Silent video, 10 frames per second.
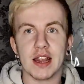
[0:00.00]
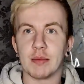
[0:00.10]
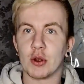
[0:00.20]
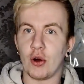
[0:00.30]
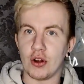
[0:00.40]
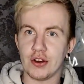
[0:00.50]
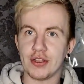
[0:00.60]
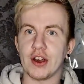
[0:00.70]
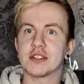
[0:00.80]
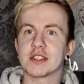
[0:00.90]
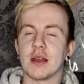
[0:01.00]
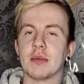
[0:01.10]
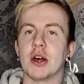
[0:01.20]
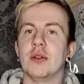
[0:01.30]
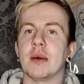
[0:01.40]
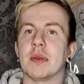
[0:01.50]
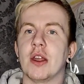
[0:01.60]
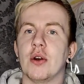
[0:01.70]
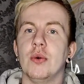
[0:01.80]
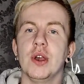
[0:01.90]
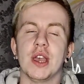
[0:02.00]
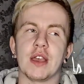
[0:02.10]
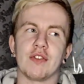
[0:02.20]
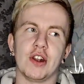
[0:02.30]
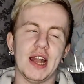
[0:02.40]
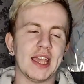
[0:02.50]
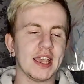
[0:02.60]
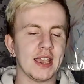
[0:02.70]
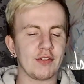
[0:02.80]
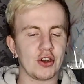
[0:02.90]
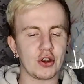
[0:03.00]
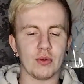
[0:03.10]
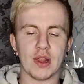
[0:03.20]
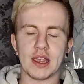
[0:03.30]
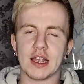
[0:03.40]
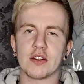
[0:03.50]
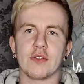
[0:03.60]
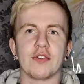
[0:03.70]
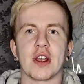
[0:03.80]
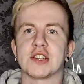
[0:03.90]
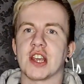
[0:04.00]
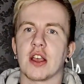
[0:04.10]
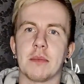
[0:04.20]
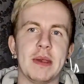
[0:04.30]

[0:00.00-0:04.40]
Let me know on your thoughts down below. Let me know if you like it, if you don't like it. Don't forget to check